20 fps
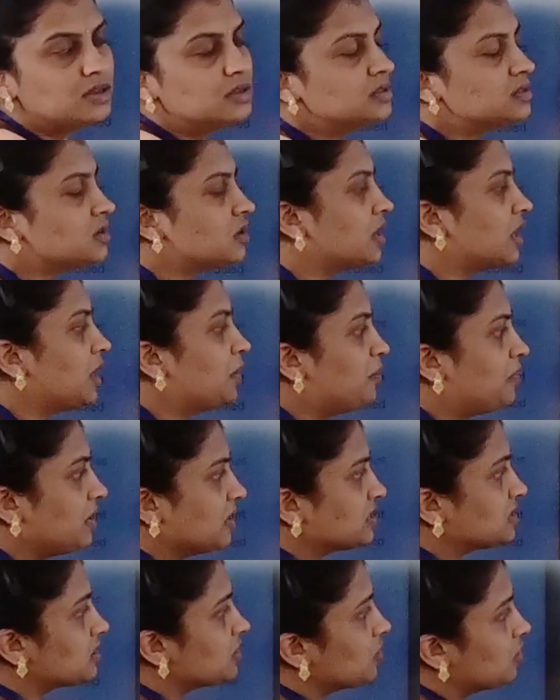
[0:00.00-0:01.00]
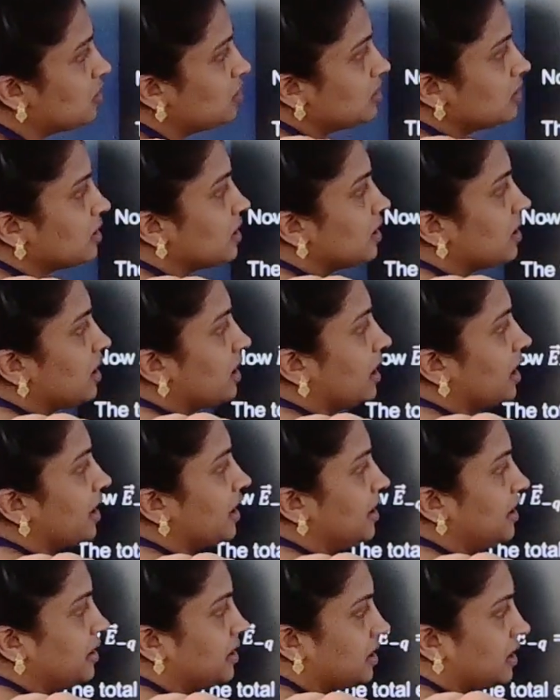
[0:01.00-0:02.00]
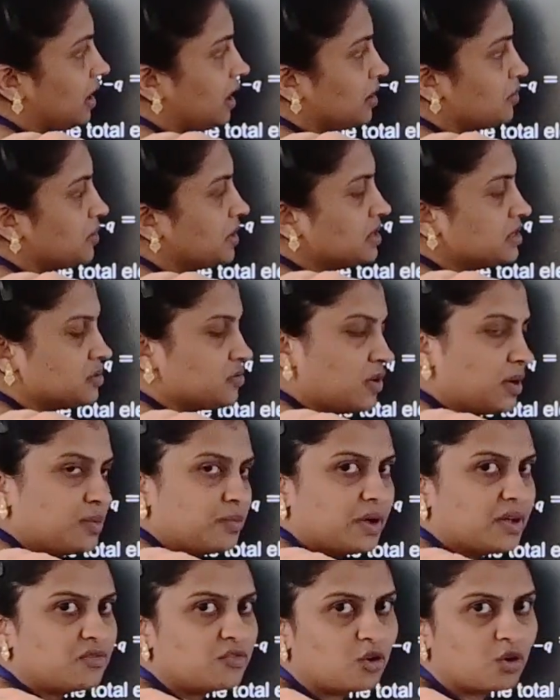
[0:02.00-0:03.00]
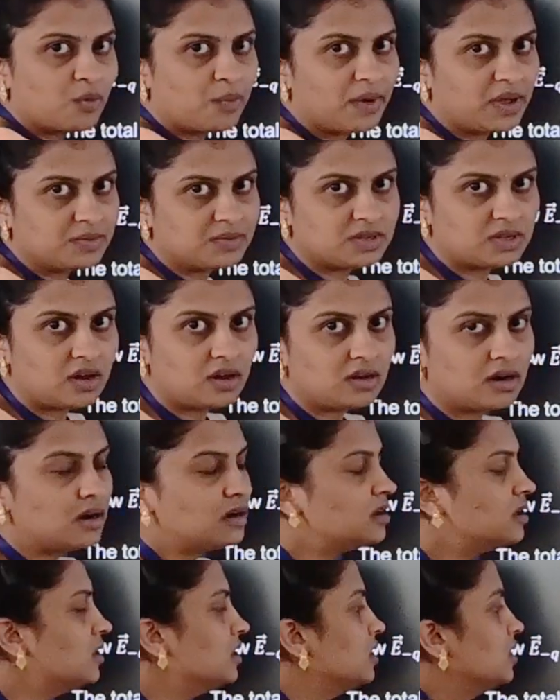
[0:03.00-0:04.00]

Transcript: So E plus Q, K means 1 by 4 pi epsilon naught.